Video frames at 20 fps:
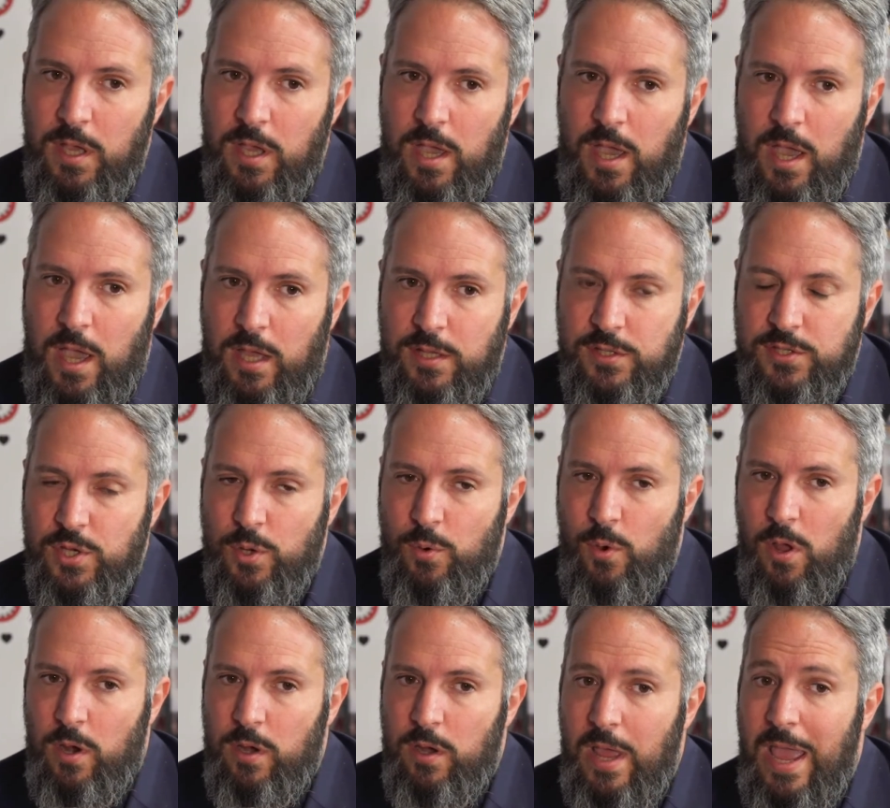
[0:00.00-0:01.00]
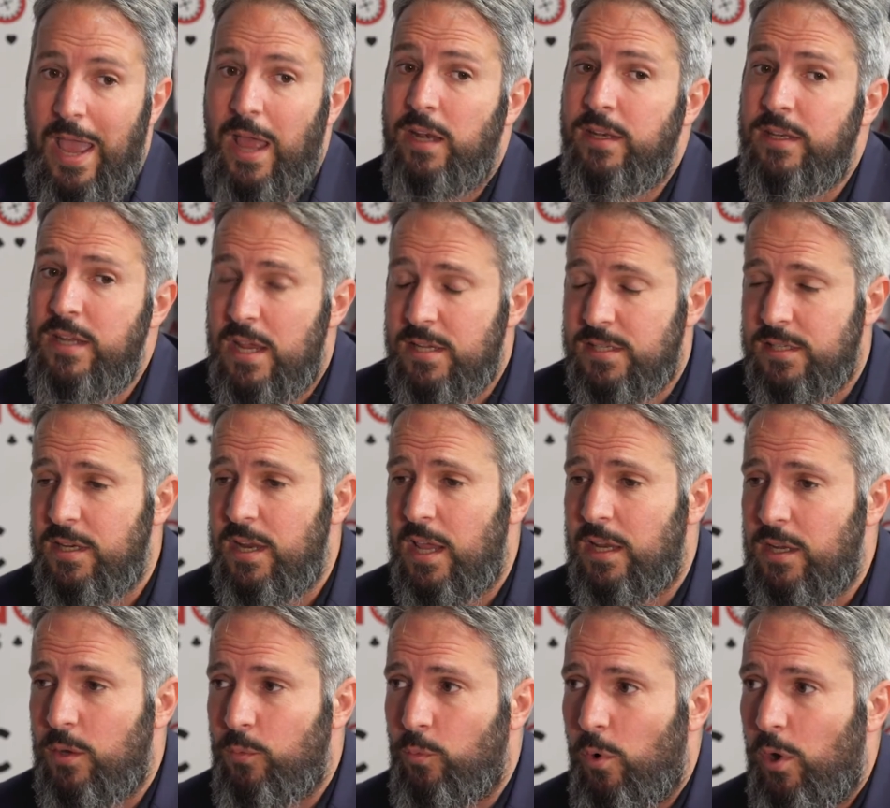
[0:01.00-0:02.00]
And so on. And yesterday
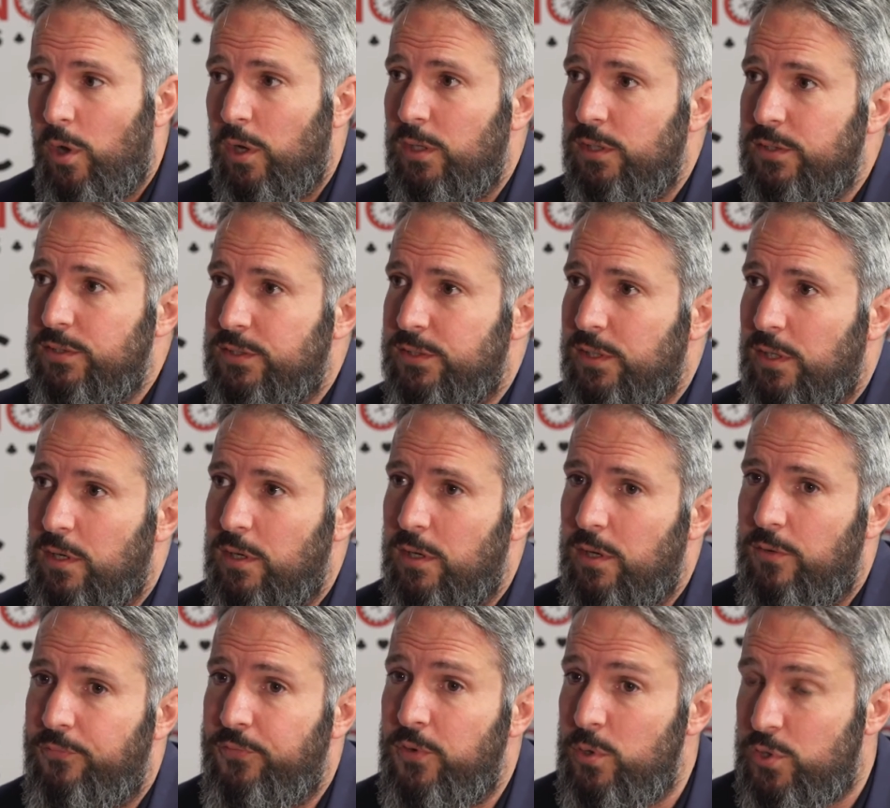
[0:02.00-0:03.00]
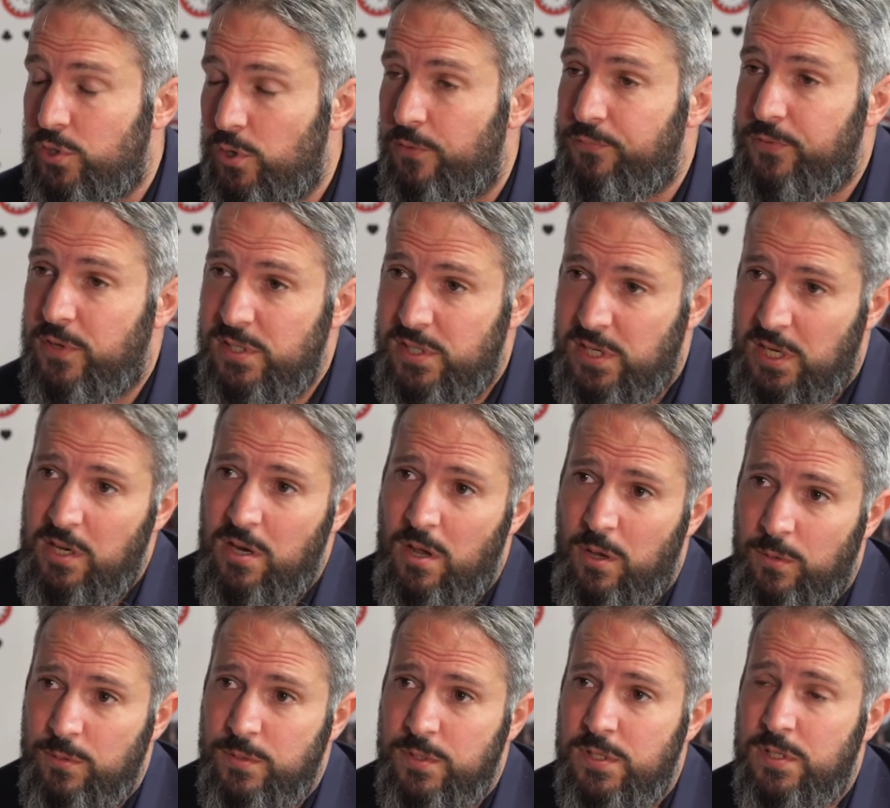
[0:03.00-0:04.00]
there was the Future of
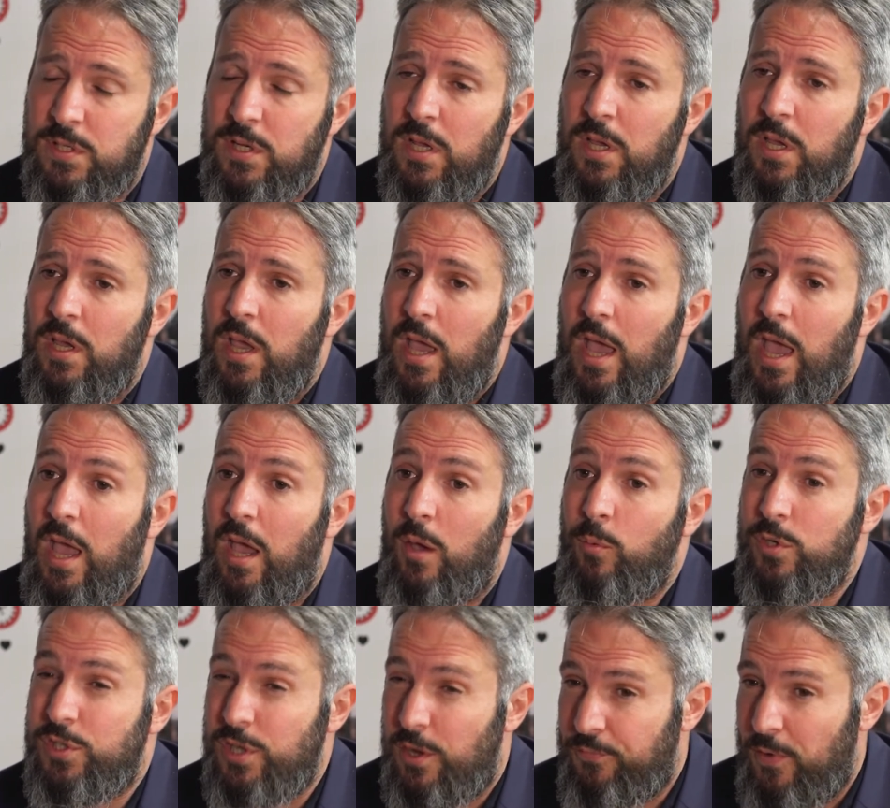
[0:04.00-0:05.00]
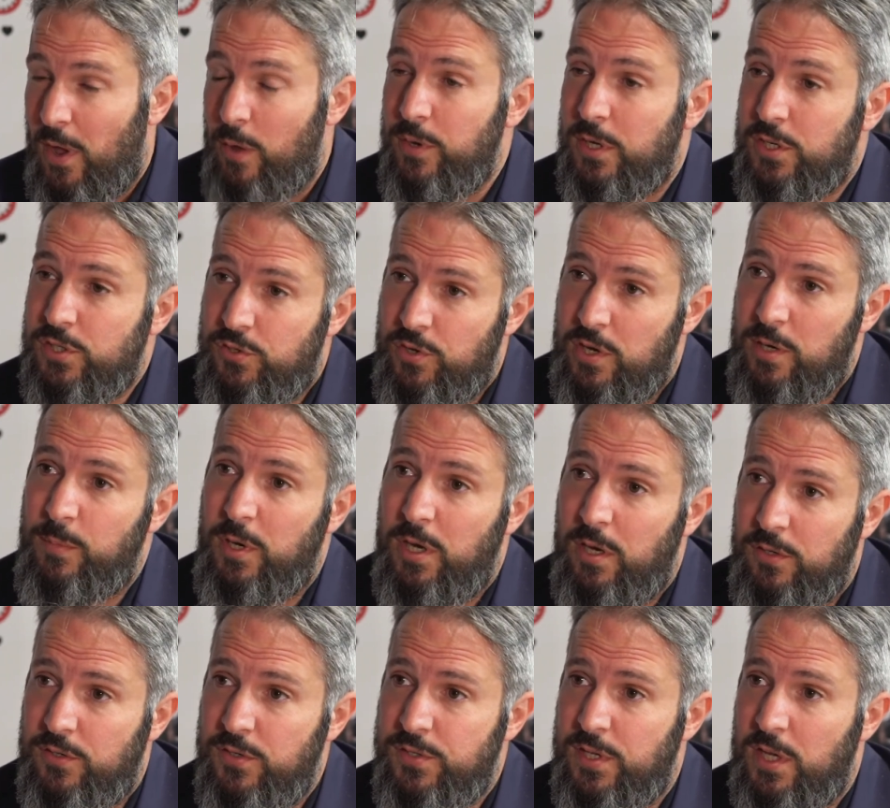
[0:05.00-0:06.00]
Casinos, which I found extremely
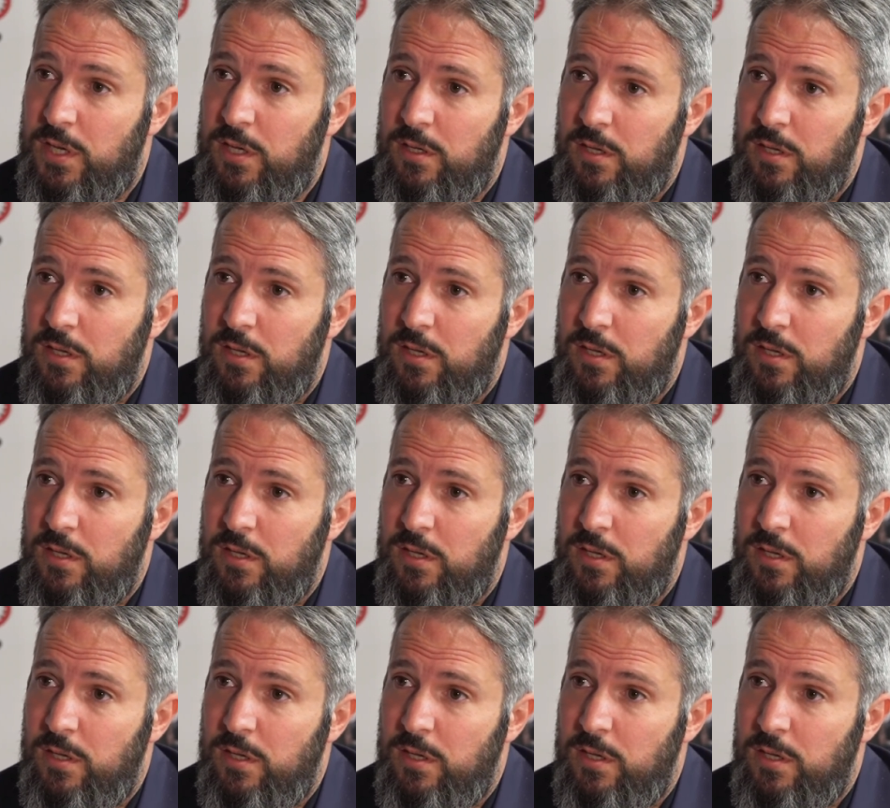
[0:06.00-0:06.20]
interesting.